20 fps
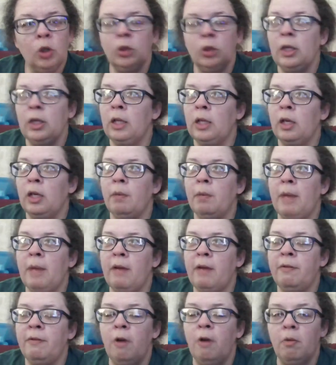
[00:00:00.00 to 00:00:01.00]
So I look at
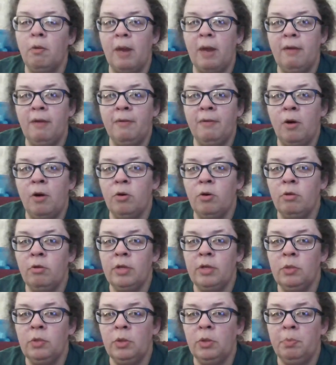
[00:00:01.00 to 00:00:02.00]
my phone
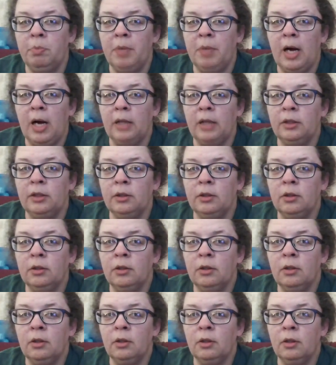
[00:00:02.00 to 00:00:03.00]
agrees with the bus.
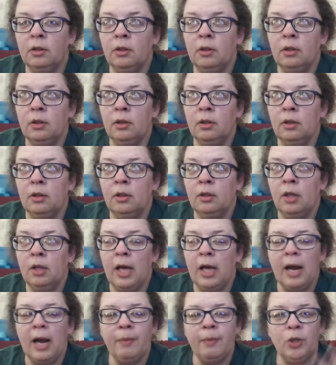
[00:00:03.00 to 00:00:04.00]

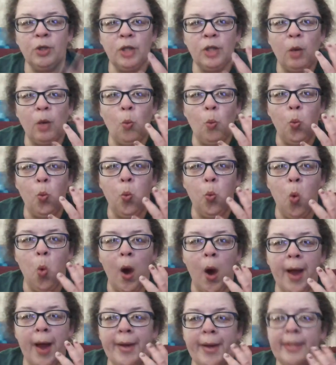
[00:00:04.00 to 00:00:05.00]
And I'm just like,
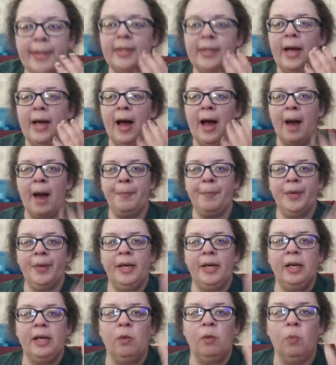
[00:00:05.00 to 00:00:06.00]
what is
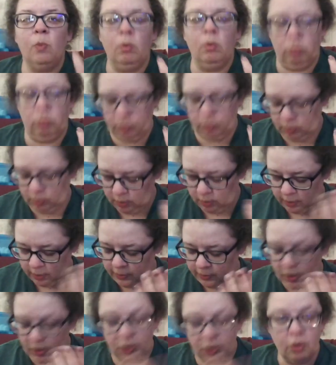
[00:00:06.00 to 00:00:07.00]
happening?
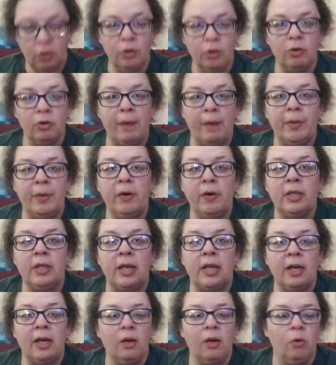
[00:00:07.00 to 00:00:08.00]
This is going to drive me
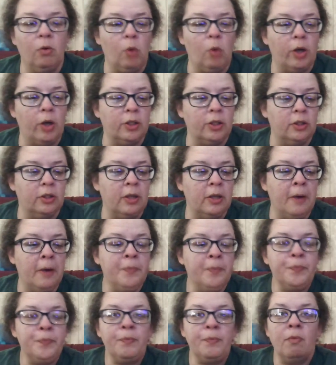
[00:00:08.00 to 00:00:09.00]
crazy. I got to go watch this.
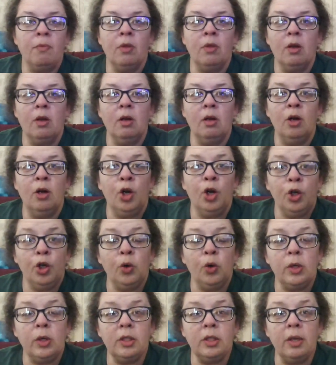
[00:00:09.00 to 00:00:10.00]

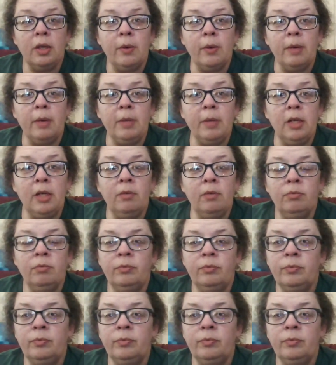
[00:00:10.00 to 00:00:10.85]
You understand what I mean?